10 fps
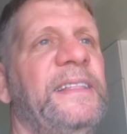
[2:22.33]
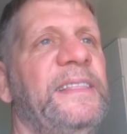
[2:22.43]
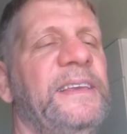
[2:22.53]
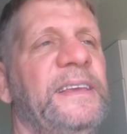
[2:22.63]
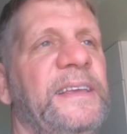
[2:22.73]

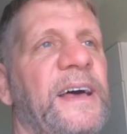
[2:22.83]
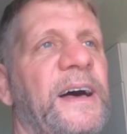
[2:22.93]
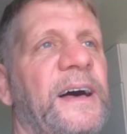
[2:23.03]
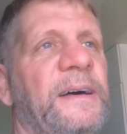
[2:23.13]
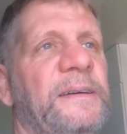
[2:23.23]

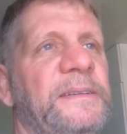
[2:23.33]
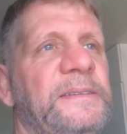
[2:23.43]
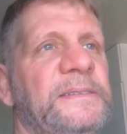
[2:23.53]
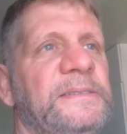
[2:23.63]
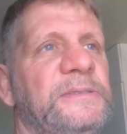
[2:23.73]
the
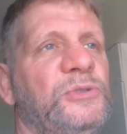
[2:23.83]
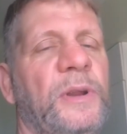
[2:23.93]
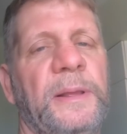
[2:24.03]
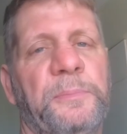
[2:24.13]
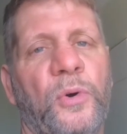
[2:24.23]

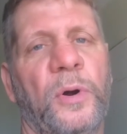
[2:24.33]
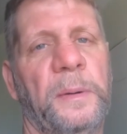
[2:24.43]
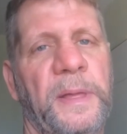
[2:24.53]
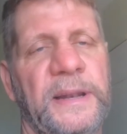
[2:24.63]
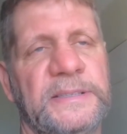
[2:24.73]
training
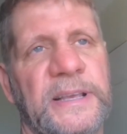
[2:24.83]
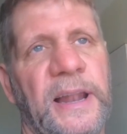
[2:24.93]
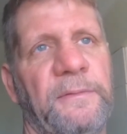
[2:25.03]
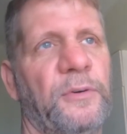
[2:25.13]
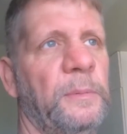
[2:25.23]
program that he set
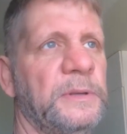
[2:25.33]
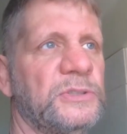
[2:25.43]
up for me.